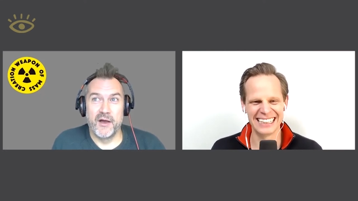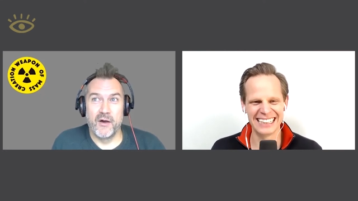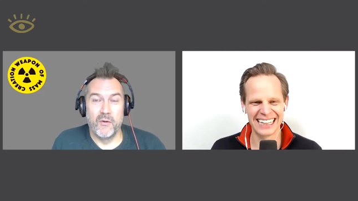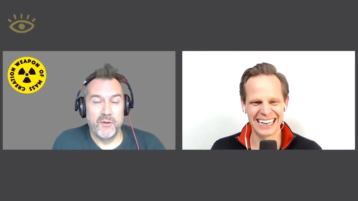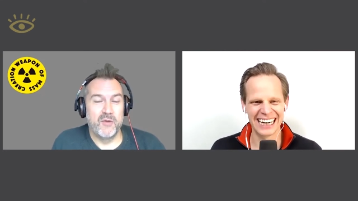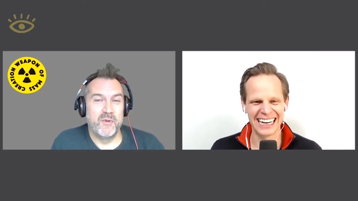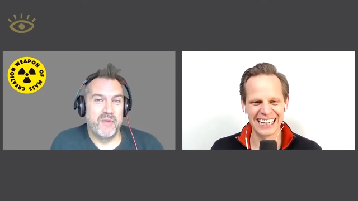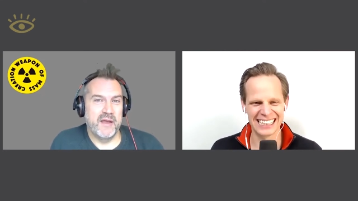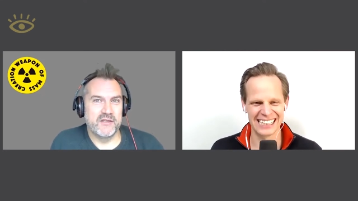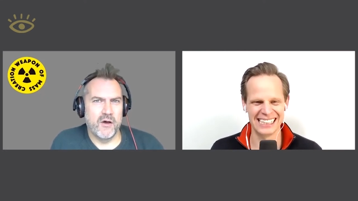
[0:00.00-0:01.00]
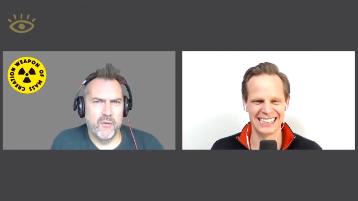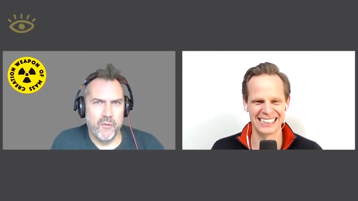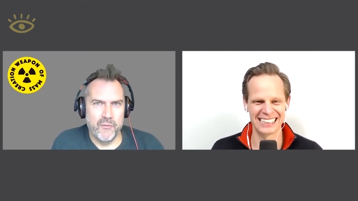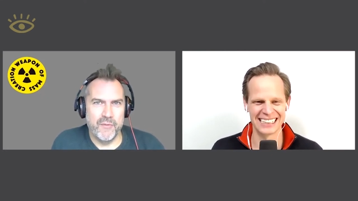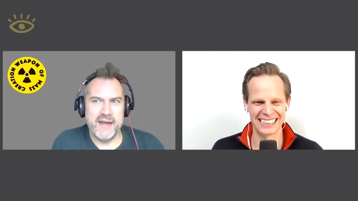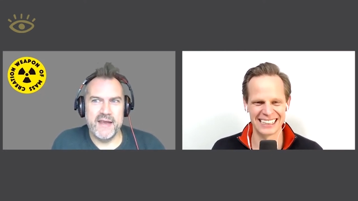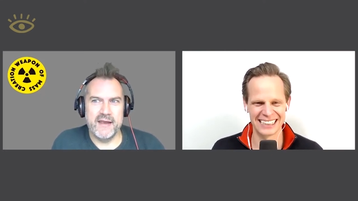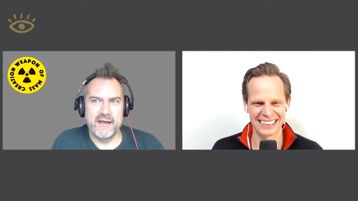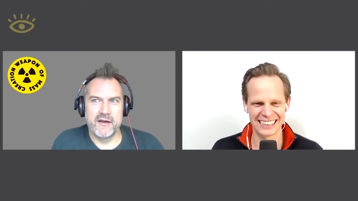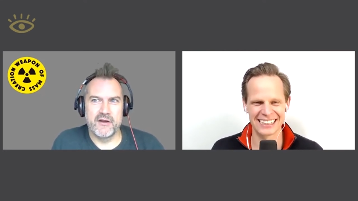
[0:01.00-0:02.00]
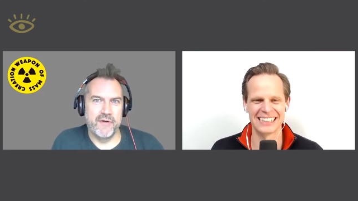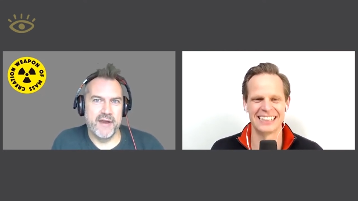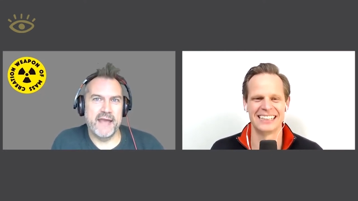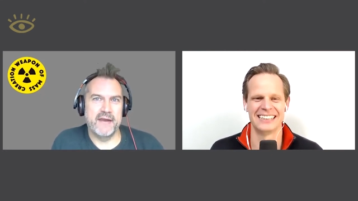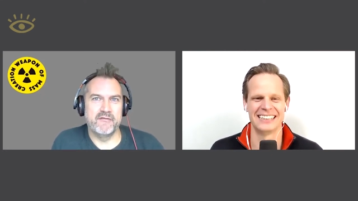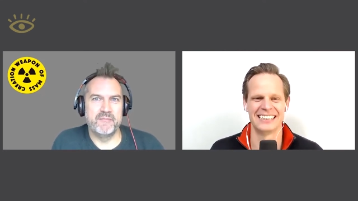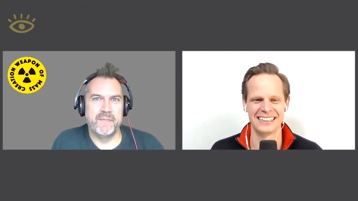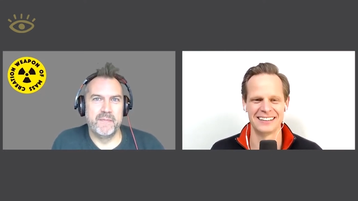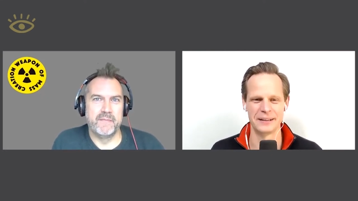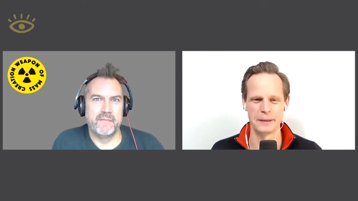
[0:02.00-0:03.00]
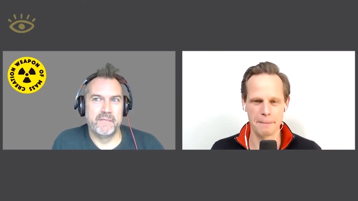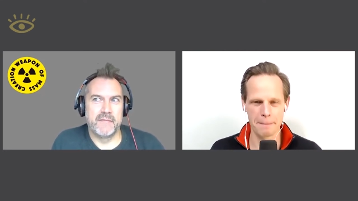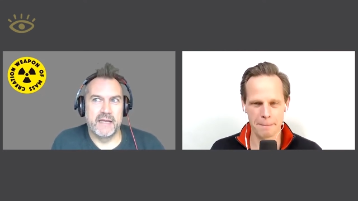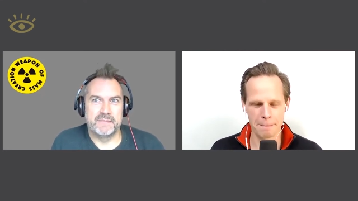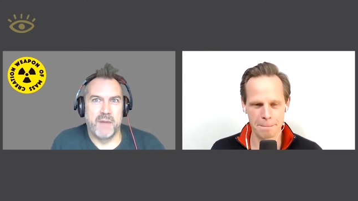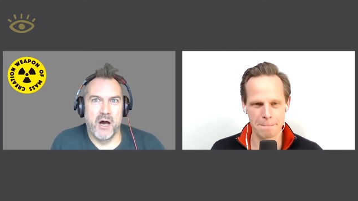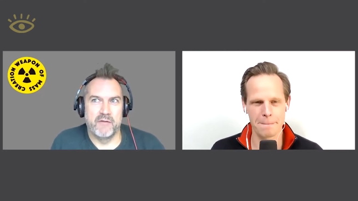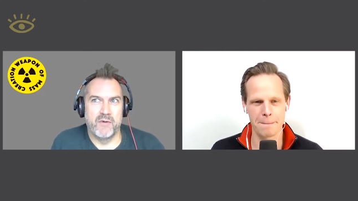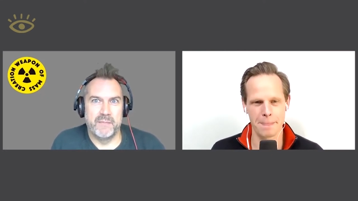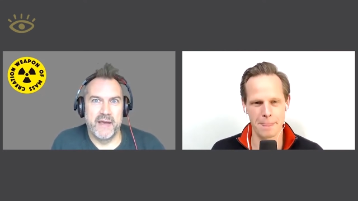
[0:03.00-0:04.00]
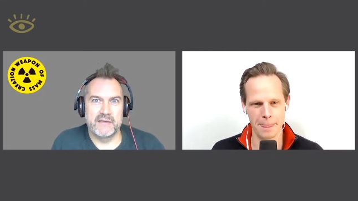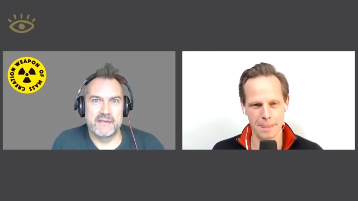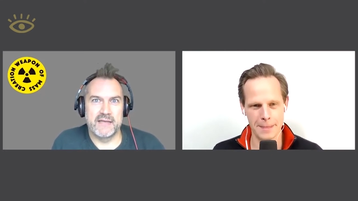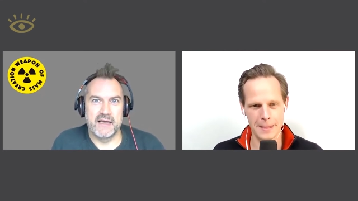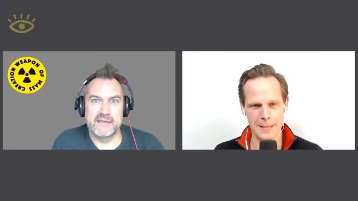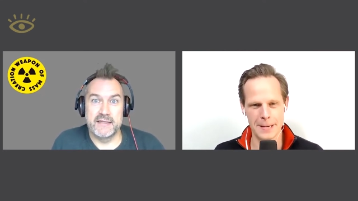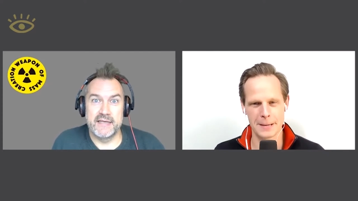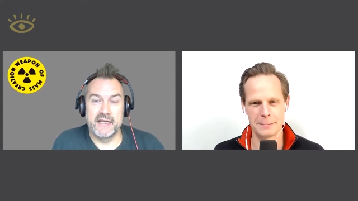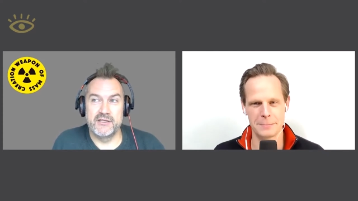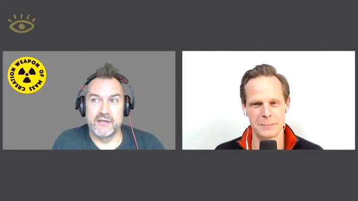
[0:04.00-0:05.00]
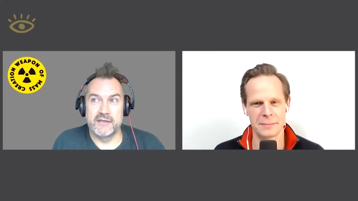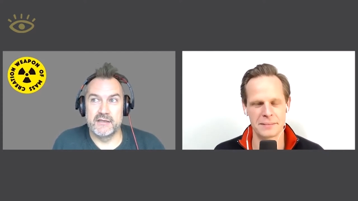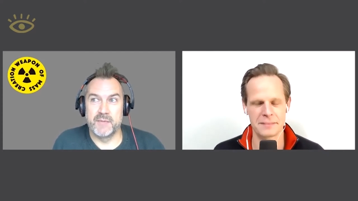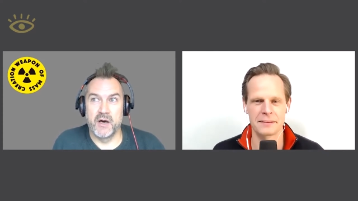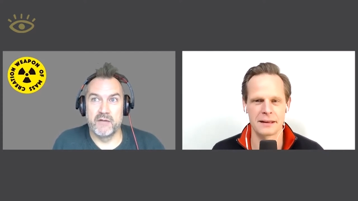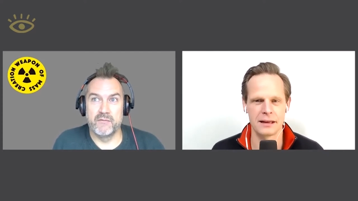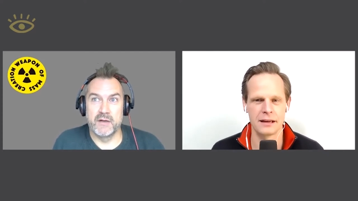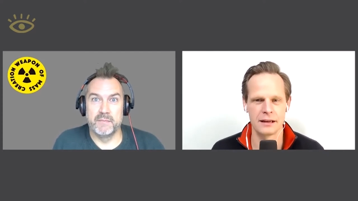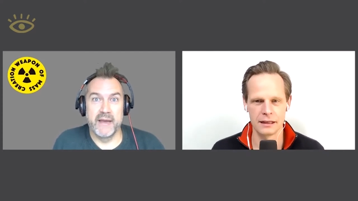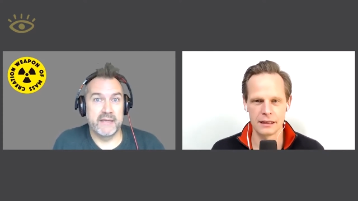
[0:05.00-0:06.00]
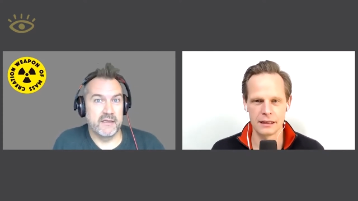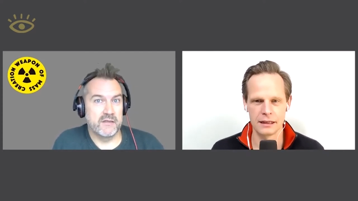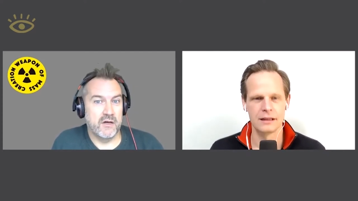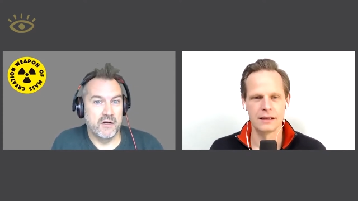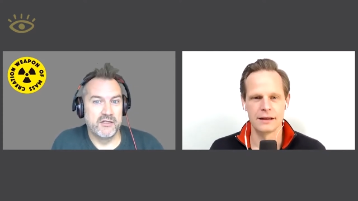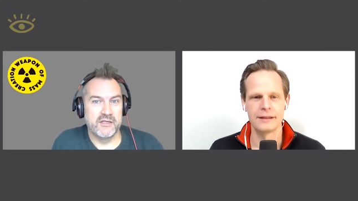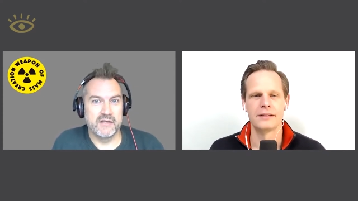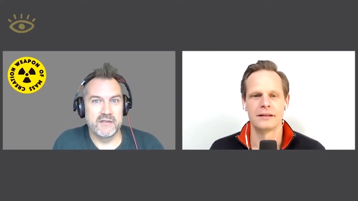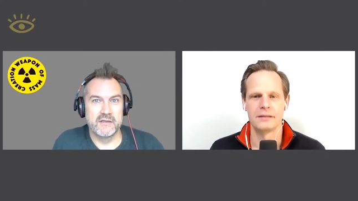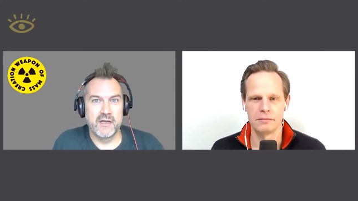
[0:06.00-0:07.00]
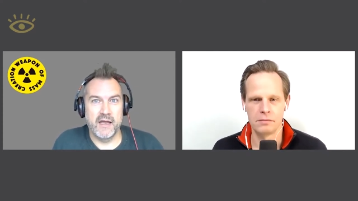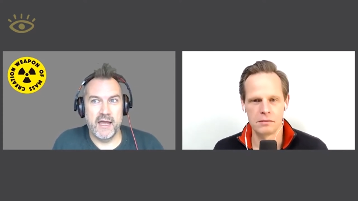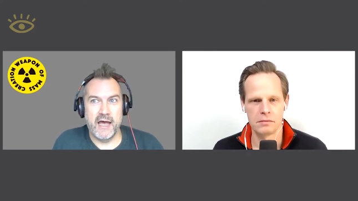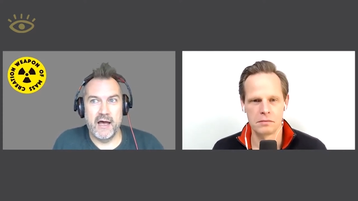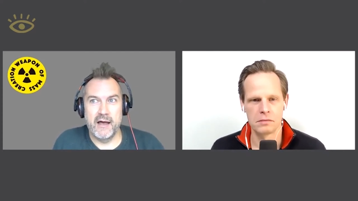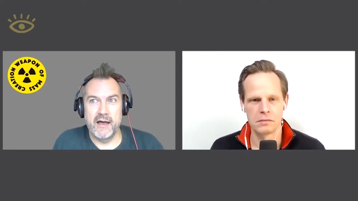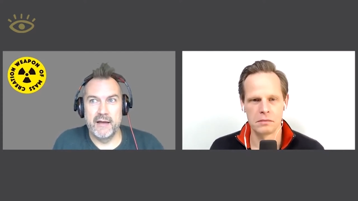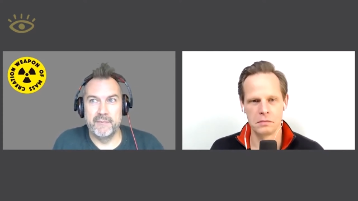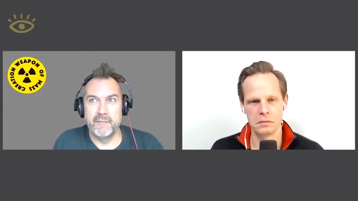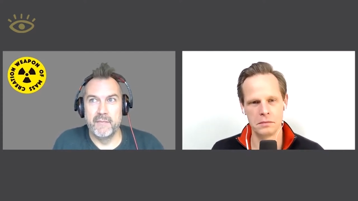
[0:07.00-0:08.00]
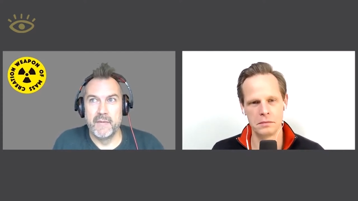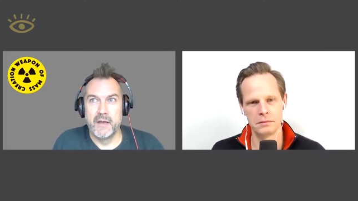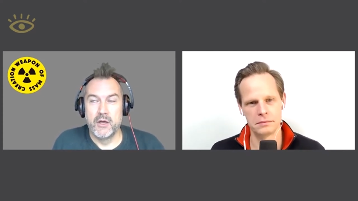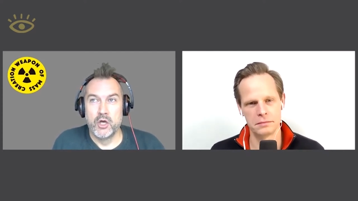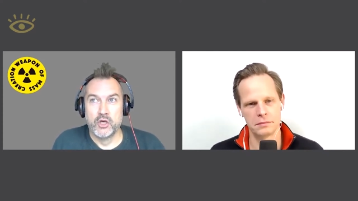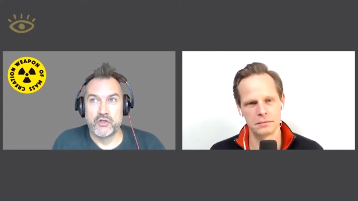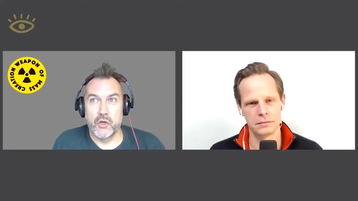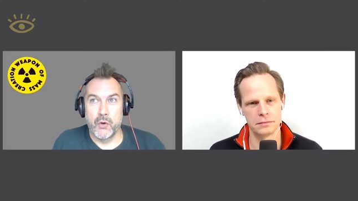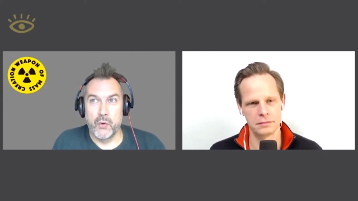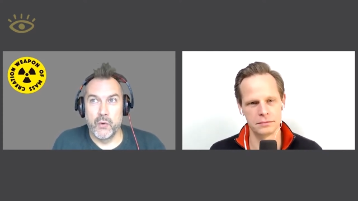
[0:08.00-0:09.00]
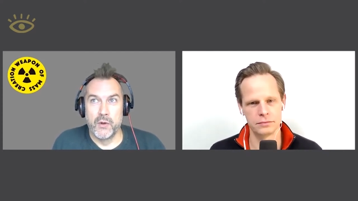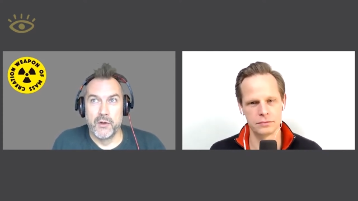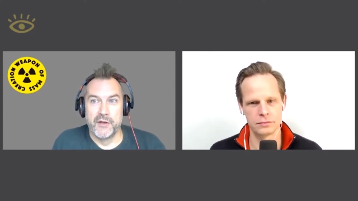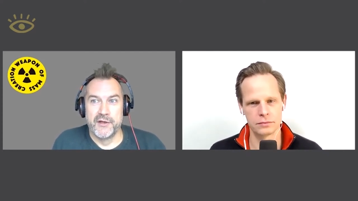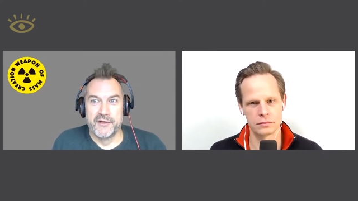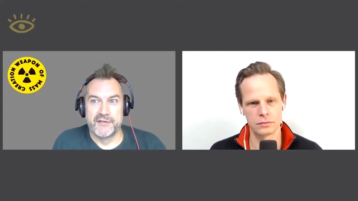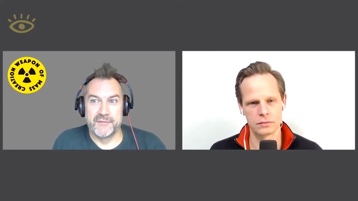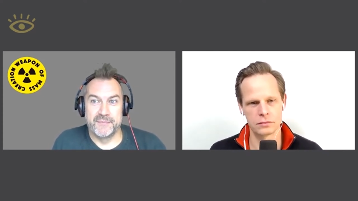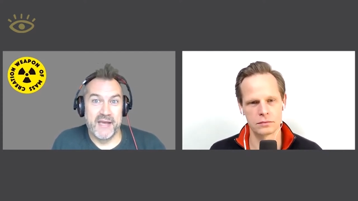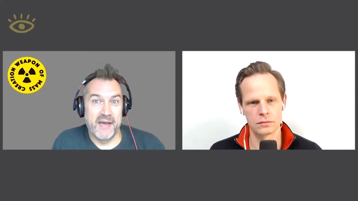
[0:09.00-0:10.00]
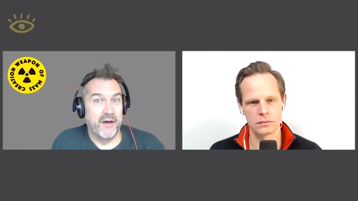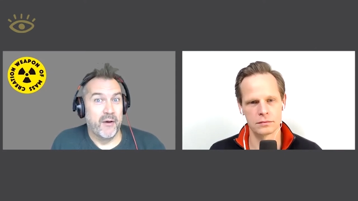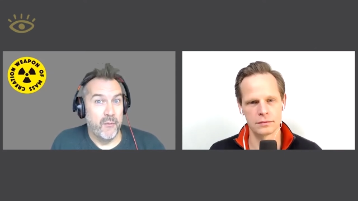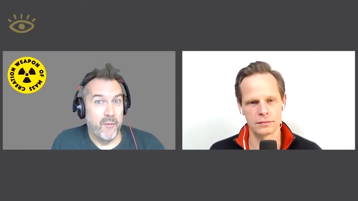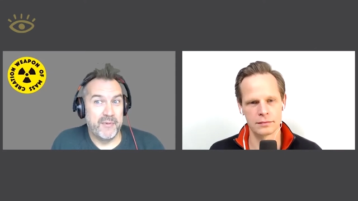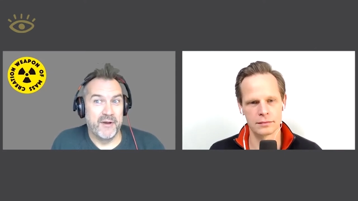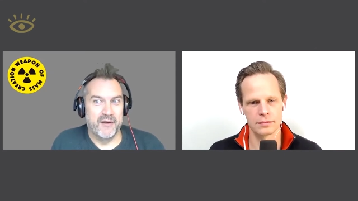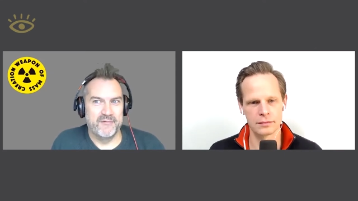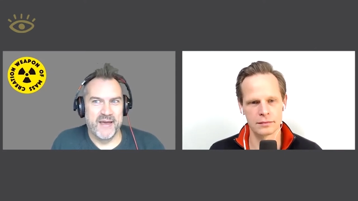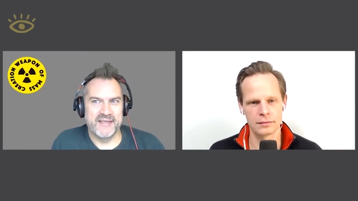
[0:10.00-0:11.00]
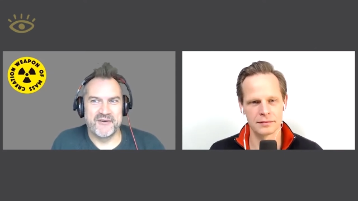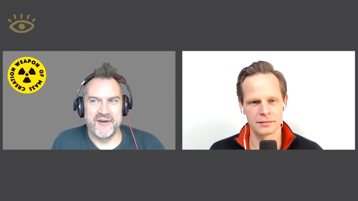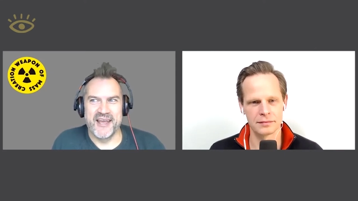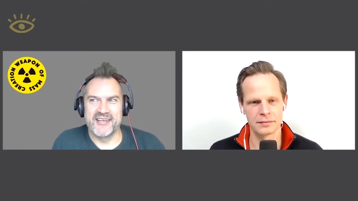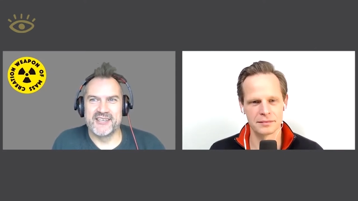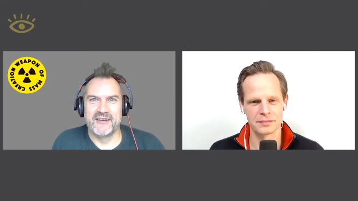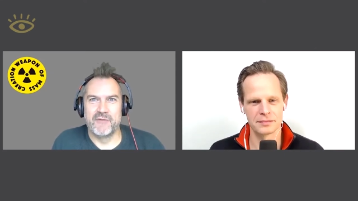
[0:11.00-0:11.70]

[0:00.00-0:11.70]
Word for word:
Speaker 1: all human beings are already creative. It's part of what makes us intelligent. It's part of what makes us conscious. Um, so, so become a weapon of mass creation